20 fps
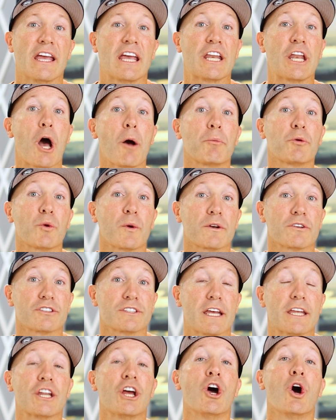and help you
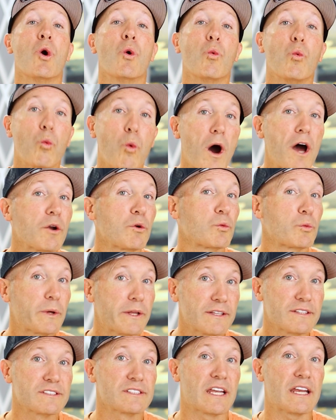understand what
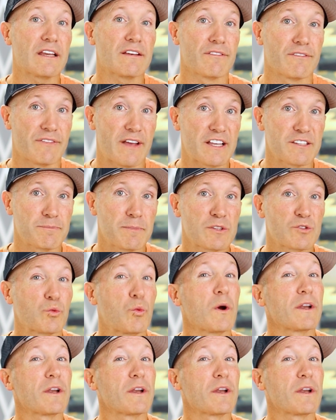real estate investments,